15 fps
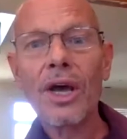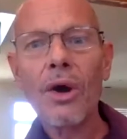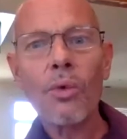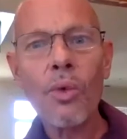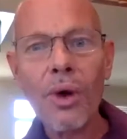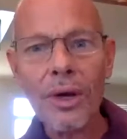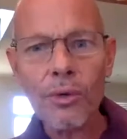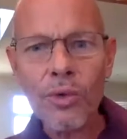
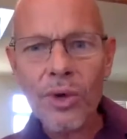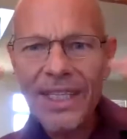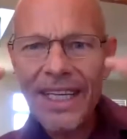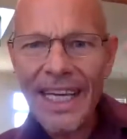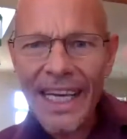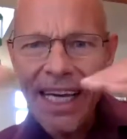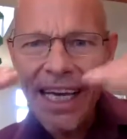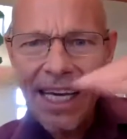what was a
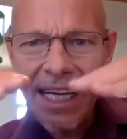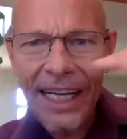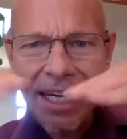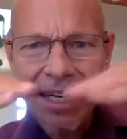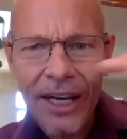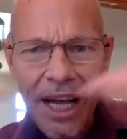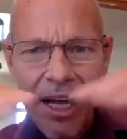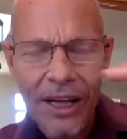
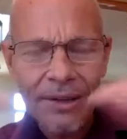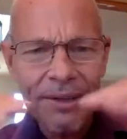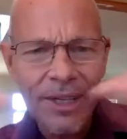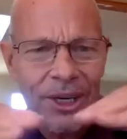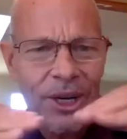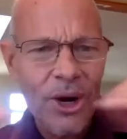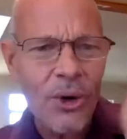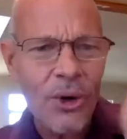heated you
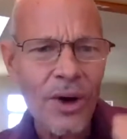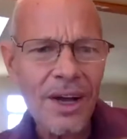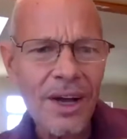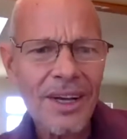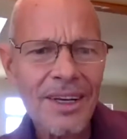know